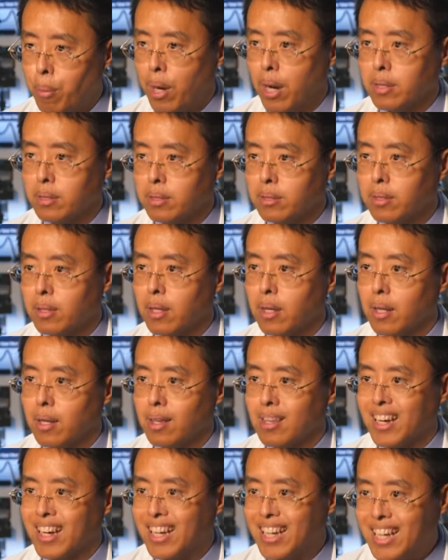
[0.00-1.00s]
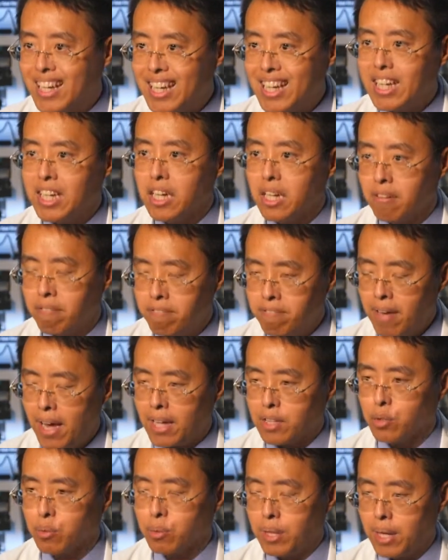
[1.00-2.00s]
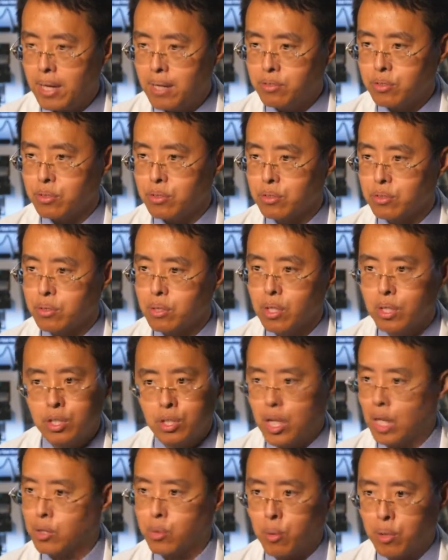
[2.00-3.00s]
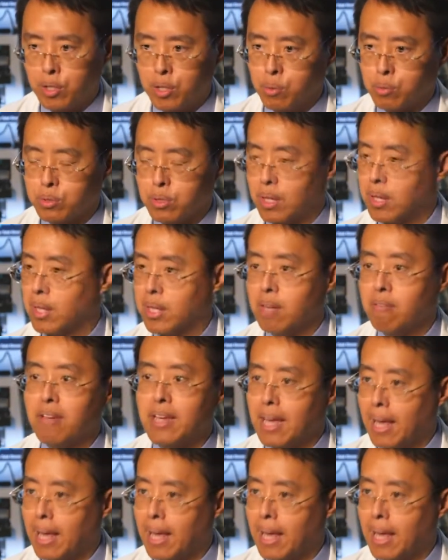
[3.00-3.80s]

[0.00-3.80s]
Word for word: but the killing effect of cancers not reduced and even